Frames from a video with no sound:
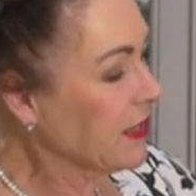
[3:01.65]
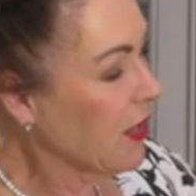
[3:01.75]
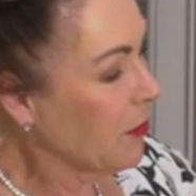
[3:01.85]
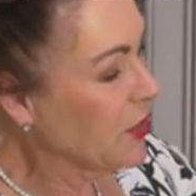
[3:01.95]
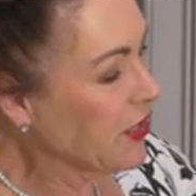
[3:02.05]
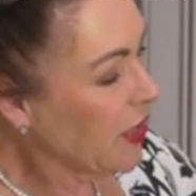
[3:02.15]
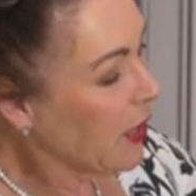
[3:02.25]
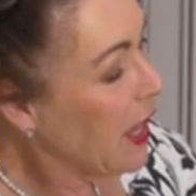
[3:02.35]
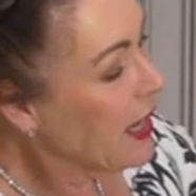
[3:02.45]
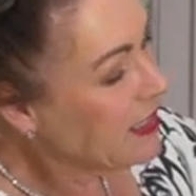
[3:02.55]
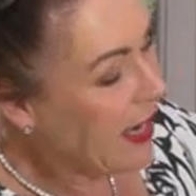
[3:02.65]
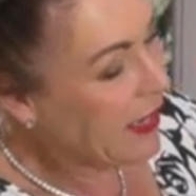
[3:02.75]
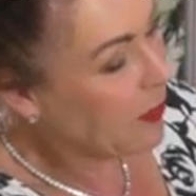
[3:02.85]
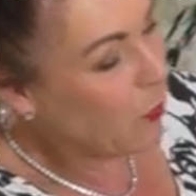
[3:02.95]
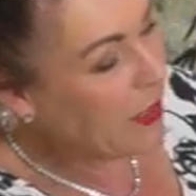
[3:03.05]
So I'm just going to
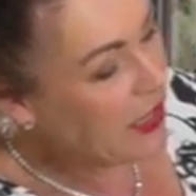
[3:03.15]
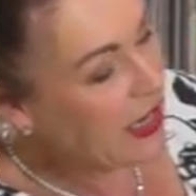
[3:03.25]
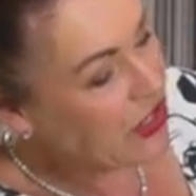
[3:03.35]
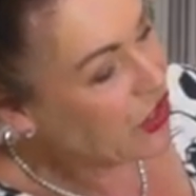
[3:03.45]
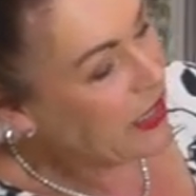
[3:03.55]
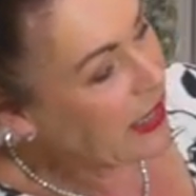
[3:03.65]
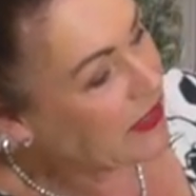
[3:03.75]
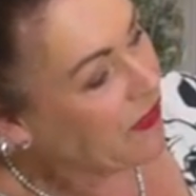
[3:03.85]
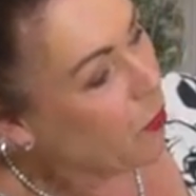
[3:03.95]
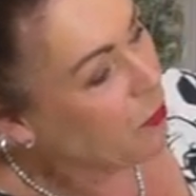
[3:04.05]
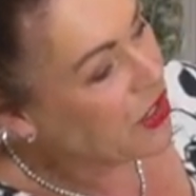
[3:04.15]
take, when you get your next form,